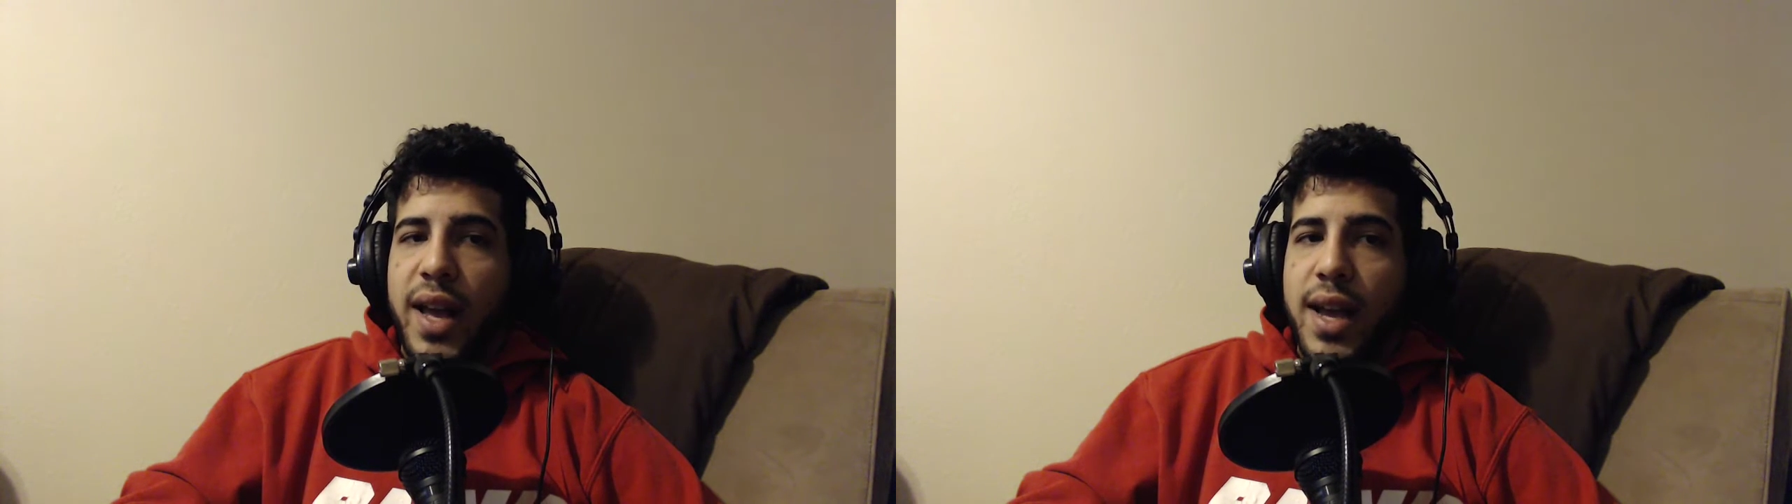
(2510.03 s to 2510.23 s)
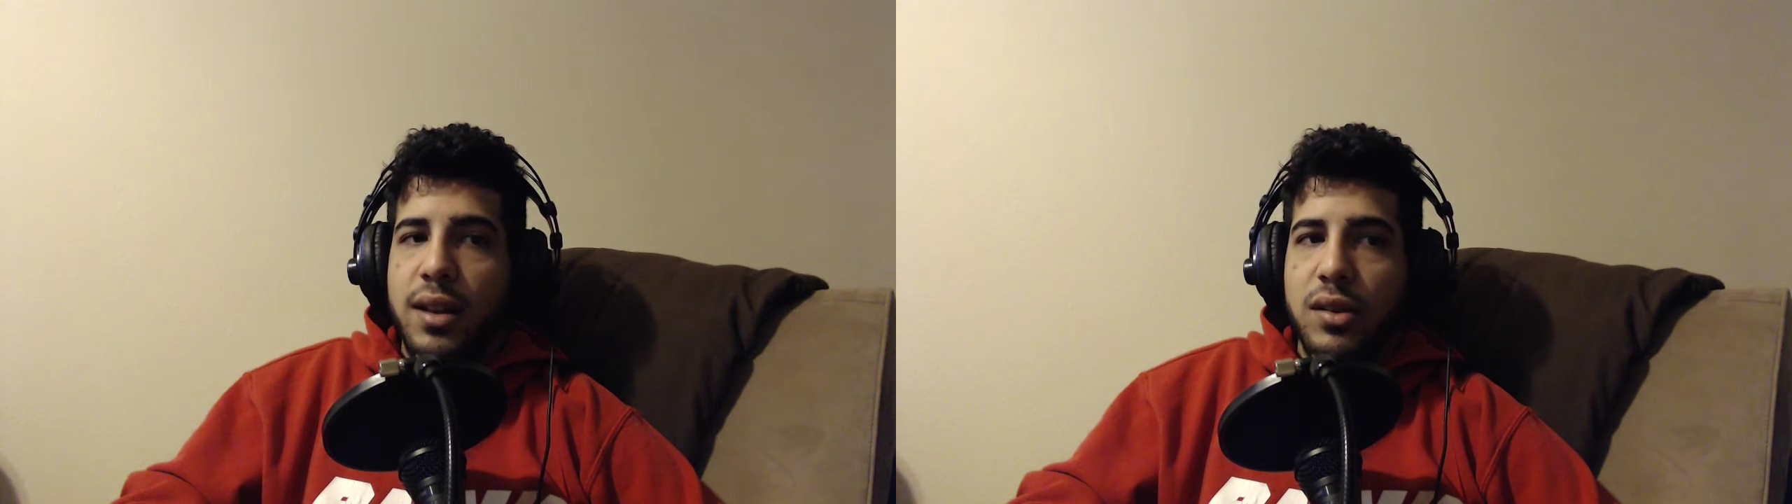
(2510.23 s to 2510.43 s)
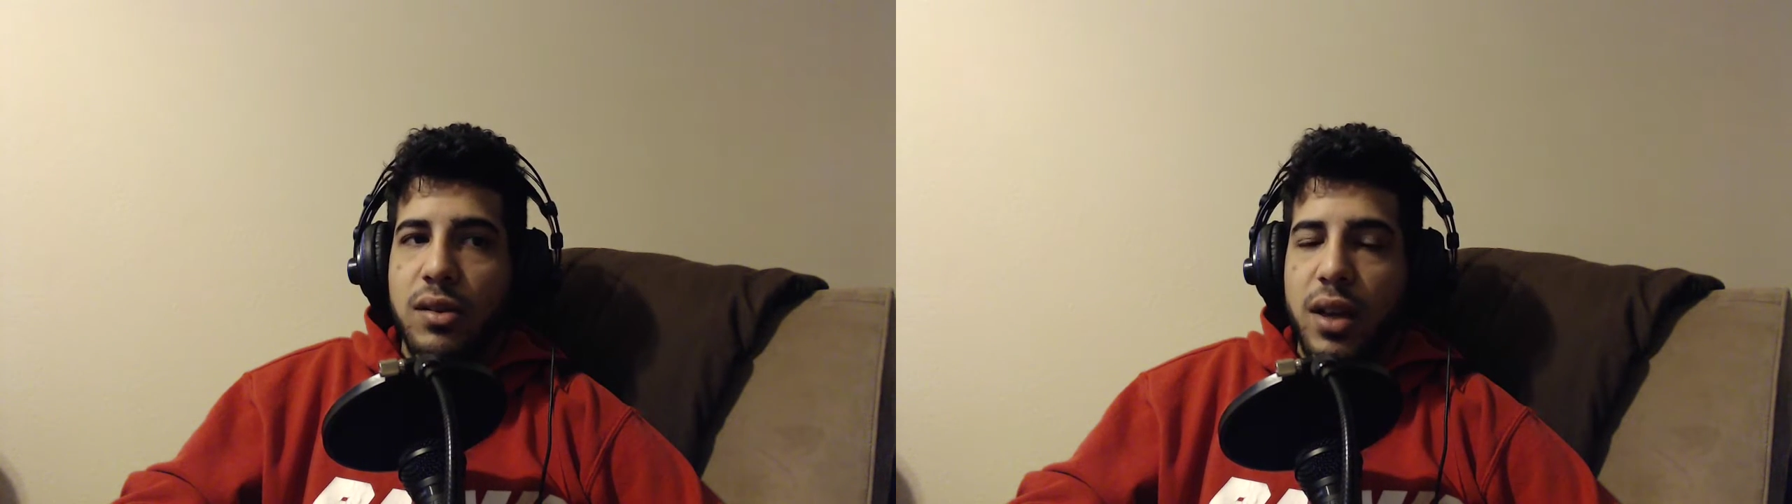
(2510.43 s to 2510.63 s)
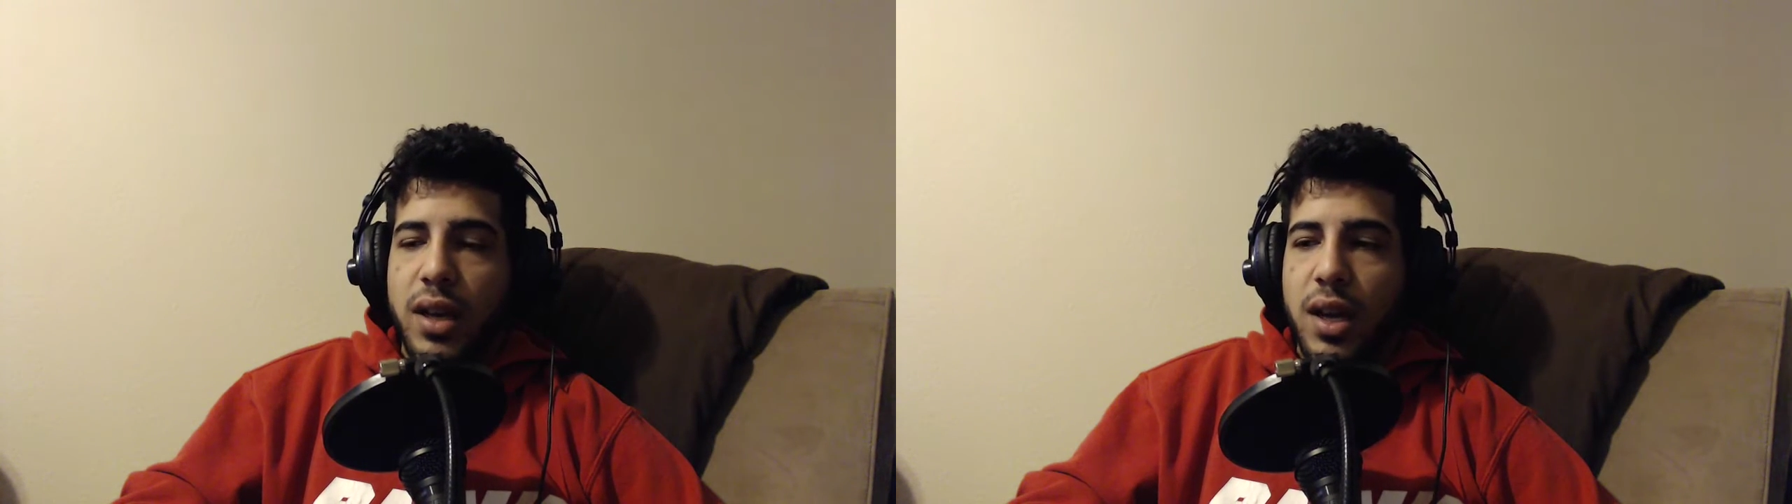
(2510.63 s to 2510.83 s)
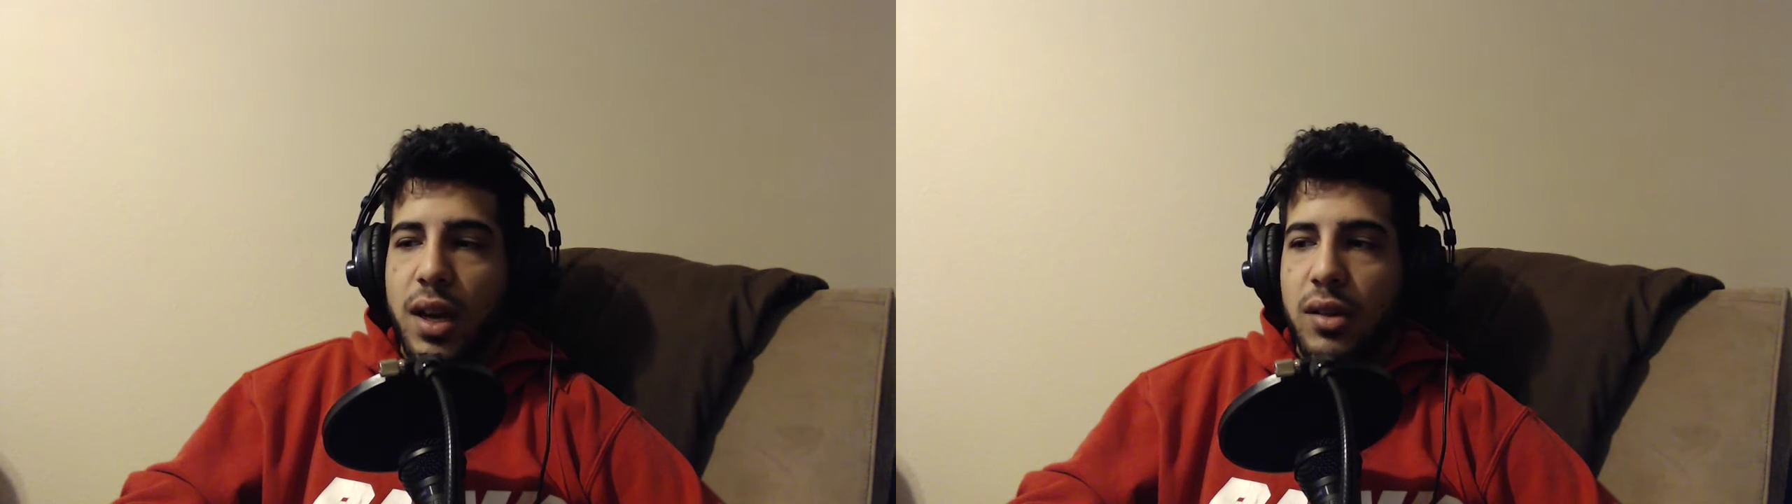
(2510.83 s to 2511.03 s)
hands that
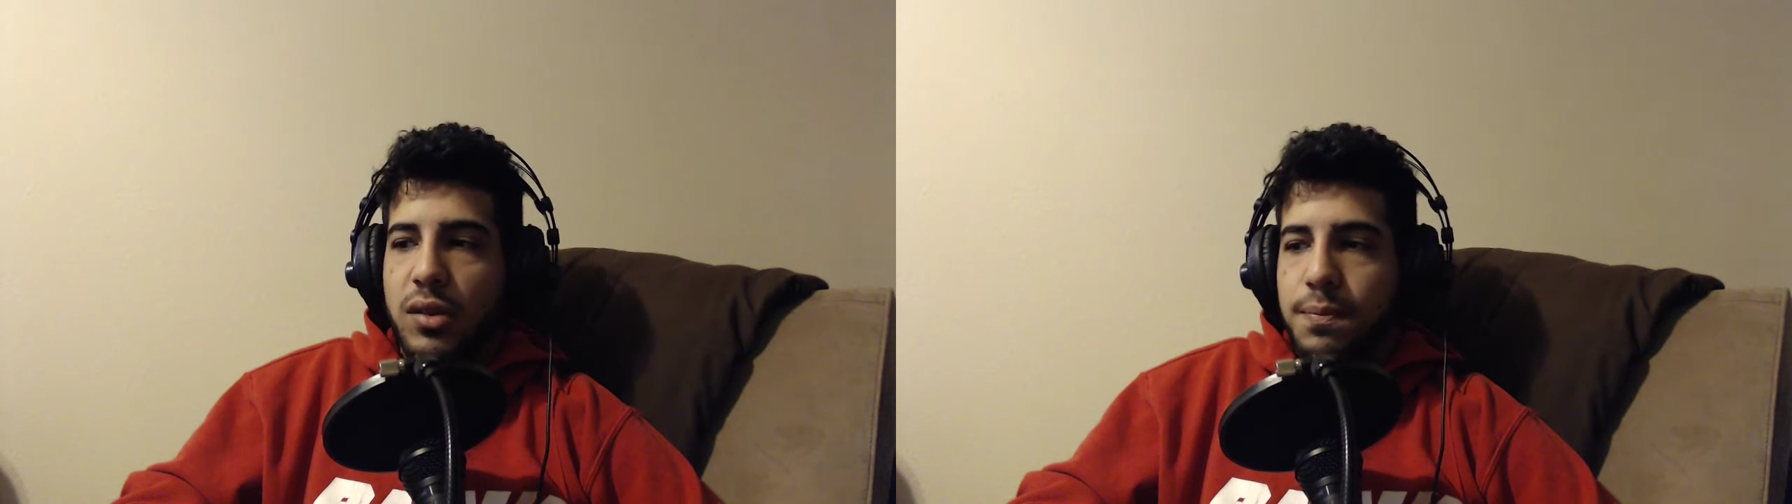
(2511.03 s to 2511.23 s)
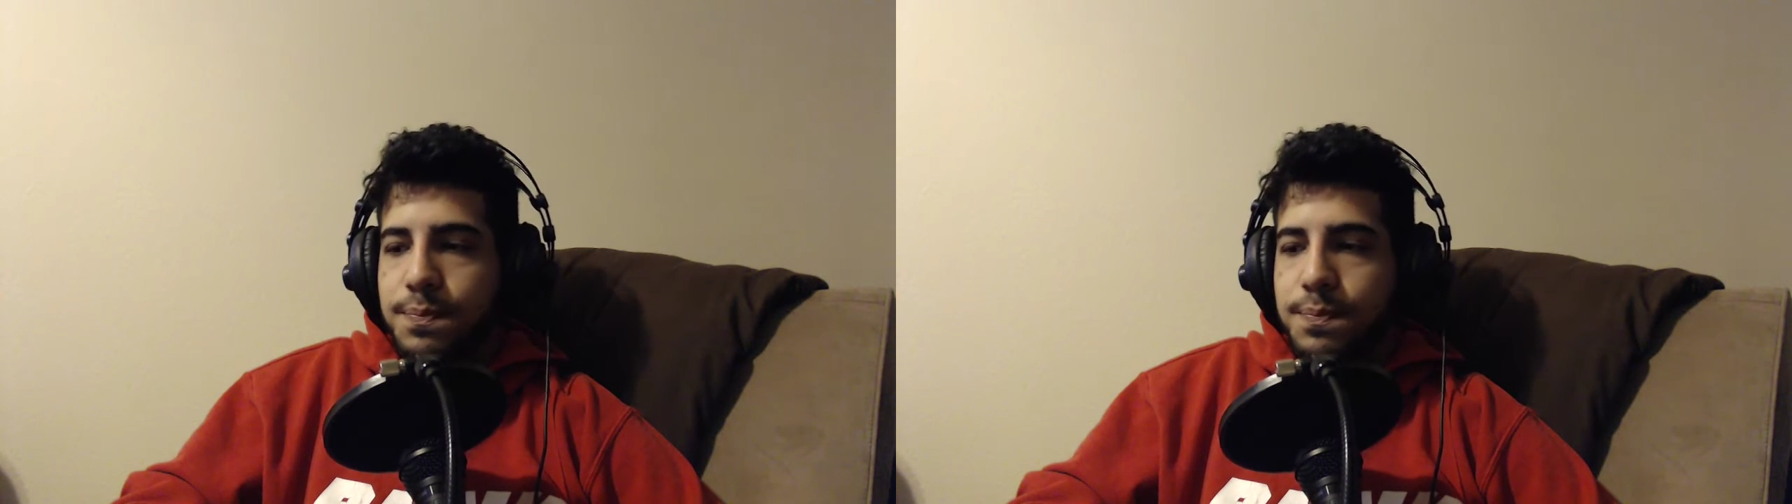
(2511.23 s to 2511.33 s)
he has.